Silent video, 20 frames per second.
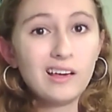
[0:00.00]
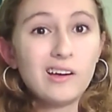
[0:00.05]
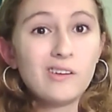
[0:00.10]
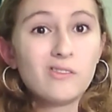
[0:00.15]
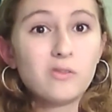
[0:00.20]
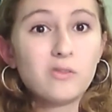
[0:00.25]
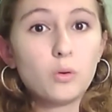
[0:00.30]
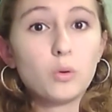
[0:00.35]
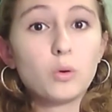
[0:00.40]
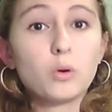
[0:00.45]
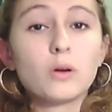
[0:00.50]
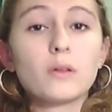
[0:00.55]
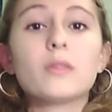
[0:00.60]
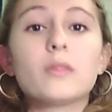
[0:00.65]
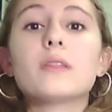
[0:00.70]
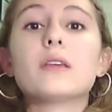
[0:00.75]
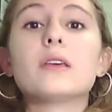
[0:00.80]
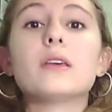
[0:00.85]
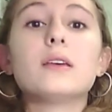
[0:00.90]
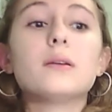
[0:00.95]
for
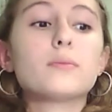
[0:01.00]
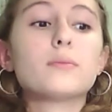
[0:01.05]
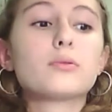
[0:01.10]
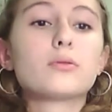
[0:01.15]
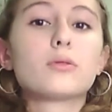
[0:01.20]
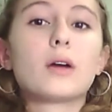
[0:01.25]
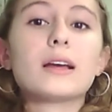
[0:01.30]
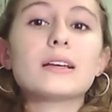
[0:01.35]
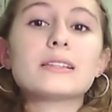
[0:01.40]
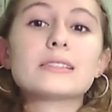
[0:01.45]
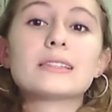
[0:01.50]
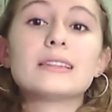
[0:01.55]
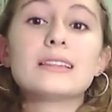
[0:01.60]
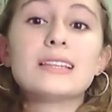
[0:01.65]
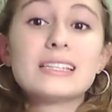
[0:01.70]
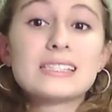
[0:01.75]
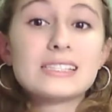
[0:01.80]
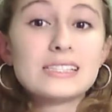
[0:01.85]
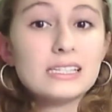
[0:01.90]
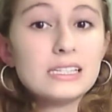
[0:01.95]
the price
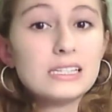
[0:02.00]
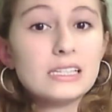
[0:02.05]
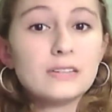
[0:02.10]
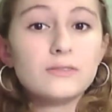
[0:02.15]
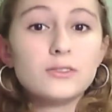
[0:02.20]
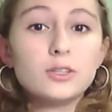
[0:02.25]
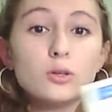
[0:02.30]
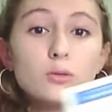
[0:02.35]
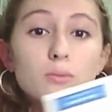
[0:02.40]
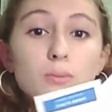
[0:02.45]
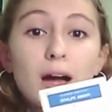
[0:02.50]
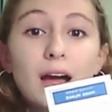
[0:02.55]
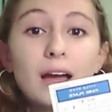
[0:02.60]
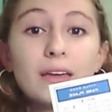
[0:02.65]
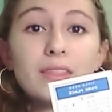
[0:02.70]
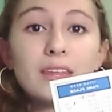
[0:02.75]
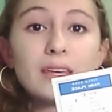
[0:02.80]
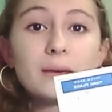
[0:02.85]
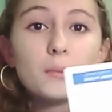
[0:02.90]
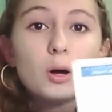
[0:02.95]
listed. If you
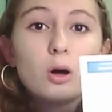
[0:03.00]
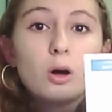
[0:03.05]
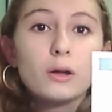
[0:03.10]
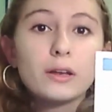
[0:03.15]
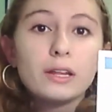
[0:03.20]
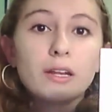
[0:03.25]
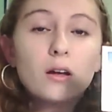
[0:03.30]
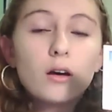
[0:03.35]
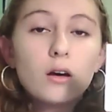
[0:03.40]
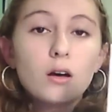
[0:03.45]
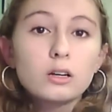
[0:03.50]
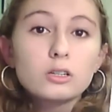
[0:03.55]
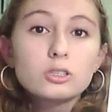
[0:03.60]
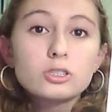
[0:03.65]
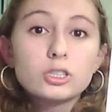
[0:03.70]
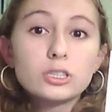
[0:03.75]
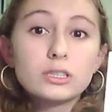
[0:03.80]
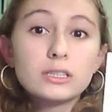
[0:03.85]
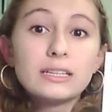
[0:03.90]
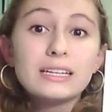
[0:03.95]
buy them on an
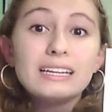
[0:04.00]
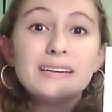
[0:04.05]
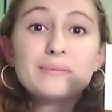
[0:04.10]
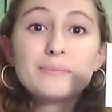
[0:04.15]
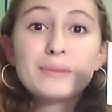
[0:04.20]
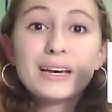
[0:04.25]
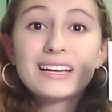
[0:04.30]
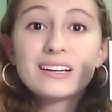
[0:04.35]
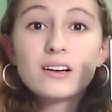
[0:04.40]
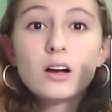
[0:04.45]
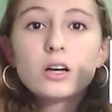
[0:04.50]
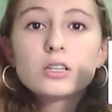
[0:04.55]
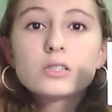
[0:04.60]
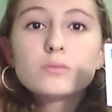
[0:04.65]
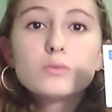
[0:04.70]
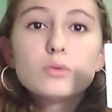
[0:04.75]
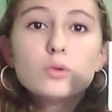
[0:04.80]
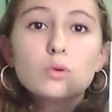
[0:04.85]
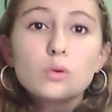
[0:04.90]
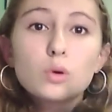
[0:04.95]
auction, it might
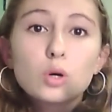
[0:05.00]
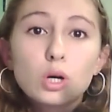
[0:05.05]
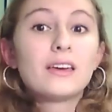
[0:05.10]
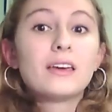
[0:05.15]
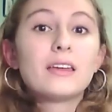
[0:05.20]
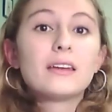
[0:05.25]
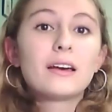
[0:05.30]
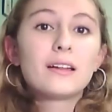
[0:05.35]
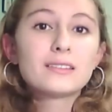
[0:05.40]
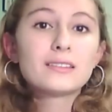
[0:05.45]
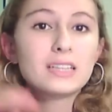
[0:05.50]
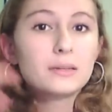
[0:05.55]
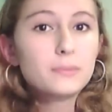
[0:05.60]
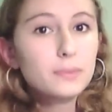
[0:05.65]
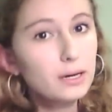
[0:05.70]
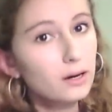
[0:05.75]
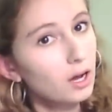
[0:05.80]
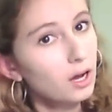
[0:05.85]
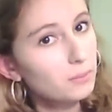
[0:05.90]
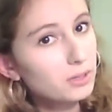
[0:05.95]
cost more. Now let's
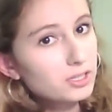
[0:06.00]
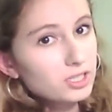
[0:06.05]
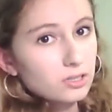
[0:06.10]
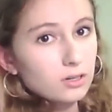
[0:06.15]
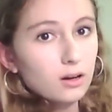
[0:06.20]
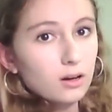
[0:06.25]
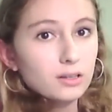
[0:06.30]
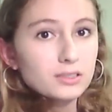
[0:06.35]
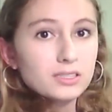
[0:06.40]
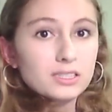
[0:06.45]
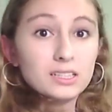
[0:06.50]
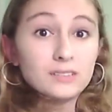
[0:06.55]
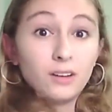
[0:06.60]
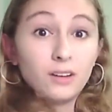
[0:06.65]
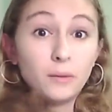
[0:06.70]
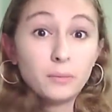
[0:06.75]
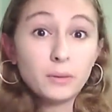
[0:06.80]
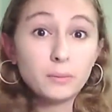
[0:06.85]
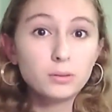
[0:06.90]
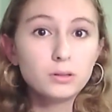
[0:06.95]
compare how much it costs to
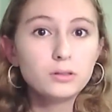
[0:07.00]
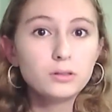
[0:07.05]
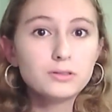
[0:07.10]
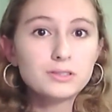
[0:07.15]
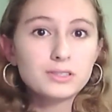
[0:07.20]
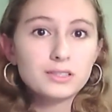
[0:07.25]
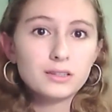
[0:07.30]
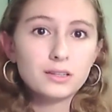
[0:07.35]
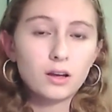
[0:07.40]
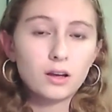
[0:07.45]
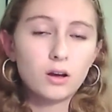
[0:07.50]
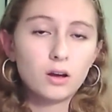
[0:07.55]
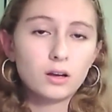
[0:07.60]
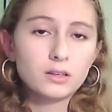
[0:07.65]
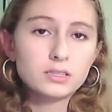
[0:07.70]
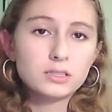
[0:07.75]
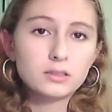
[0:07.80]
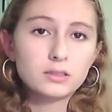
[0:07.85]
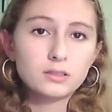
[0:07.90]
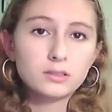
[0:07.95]
develop the Blues to the
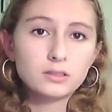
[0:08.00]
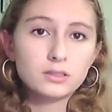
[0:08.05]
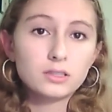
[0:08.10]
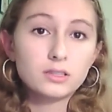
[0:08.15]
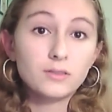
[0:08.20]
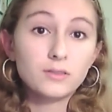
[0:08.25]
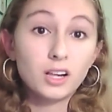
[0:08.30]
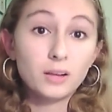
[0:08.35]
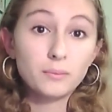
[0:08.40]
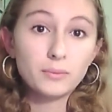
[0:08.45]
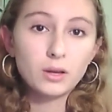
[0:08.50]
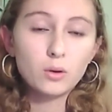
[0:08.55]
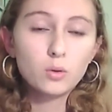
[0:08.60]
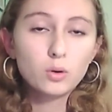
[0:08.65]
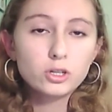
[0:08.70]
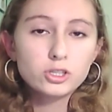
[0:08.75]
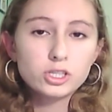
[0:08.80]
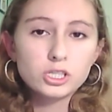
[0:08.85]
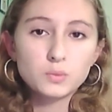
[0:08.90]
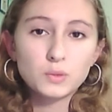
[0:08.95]
cost to develop the
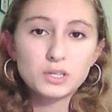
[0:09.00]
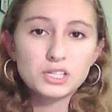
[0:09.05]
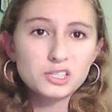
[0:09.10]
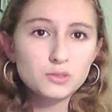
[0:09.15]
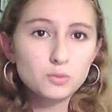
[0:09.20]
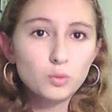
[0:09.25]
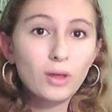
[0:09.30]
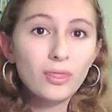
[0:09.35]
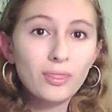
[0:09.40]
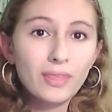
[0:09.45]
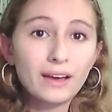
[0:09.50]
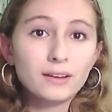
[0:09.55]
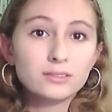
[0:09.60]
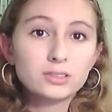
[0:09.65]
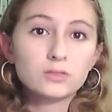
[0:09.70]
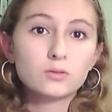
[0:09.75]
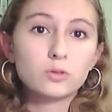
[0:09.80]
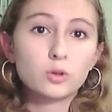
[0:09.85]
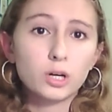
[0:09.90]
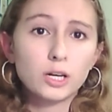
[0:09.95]
Oranges, which is
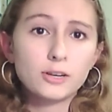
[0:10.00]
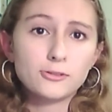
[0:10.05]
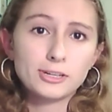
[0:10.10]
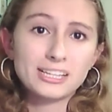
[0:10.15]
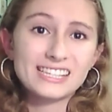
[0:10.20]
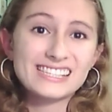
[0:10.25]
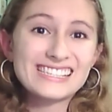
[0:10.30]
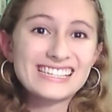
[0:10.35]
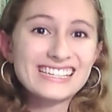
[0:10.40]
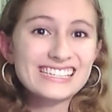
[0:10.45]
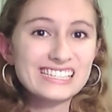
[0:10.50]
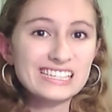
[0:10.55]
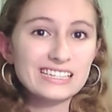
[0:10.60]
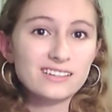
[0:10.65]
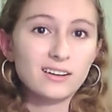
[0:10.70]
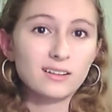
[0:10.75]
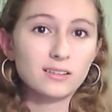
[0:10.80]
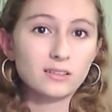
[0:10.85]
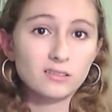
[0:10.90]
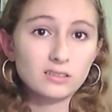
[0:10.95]

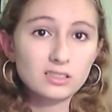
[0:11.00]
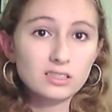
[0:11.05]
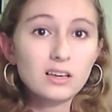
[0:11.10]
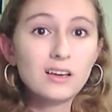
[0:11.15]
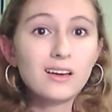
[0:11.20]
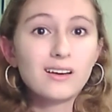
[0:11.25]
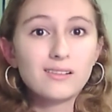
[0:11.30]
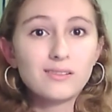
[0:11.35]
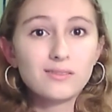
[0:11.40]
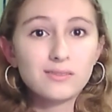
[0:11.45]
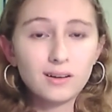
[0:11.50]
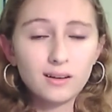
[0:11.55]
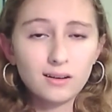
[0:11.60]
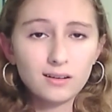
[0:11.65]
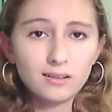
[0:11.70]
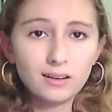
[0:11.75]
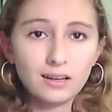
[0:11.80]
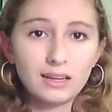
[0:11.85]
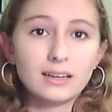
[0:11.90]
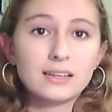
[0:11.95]
$1,460.
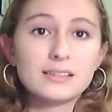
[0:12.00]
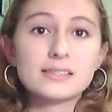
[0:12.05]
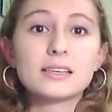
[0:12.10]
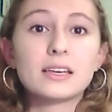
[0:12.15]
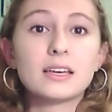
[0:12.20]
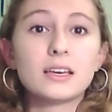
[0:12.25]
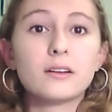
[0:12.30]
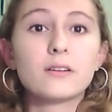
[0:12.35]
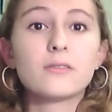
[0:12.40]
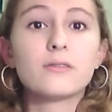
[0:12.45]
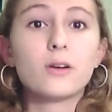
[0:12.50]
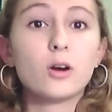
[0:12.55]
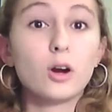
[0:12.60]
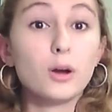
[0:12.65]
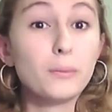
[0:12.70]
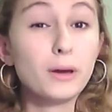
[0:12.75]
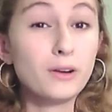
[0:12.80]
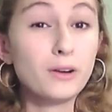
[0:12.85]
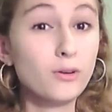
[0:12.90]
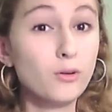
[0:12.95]
Far less and a
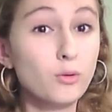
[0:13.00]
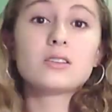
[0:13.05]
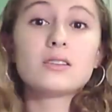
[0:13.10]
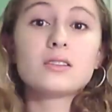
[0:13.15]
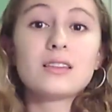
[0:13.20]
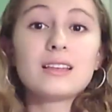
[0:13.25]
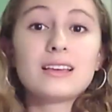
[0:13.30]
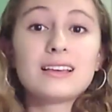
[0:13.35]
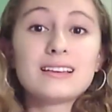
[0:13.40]
far better reward.